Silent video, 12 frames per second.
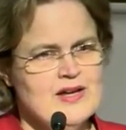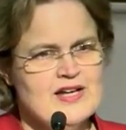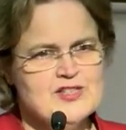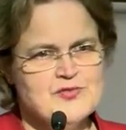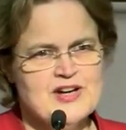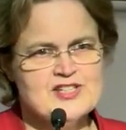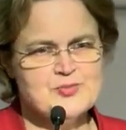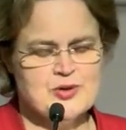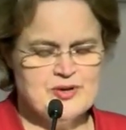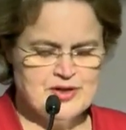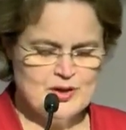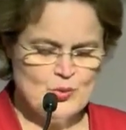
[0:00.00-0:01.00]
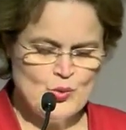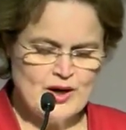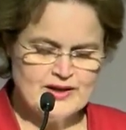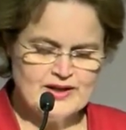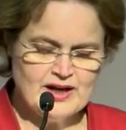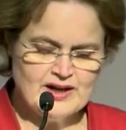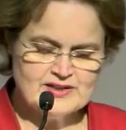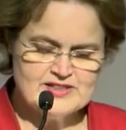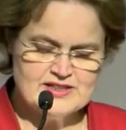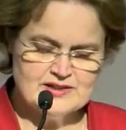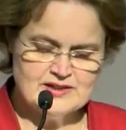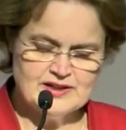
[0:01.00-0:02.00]
as Vice Premier Wang Yang
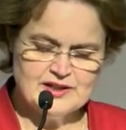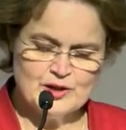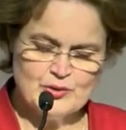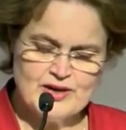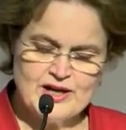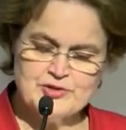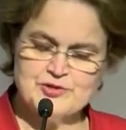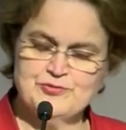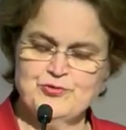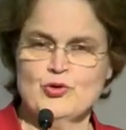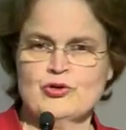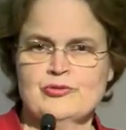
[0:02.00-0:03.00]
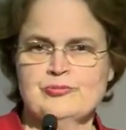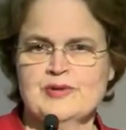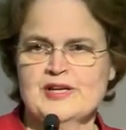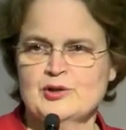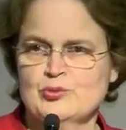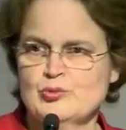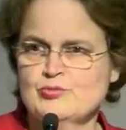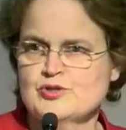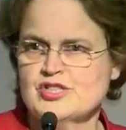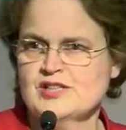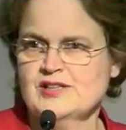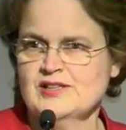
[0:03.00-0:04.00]
did in a crowded forum in
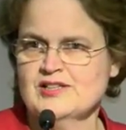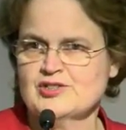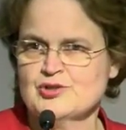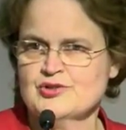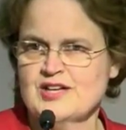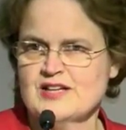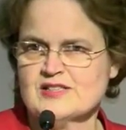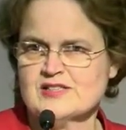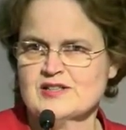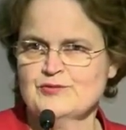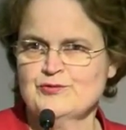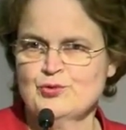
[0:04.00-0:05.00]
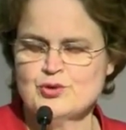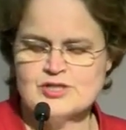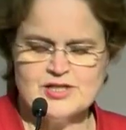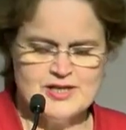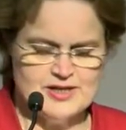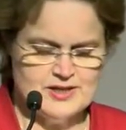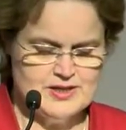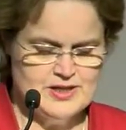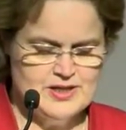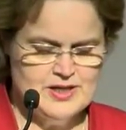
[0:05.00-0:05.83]
Urumqi in 2014,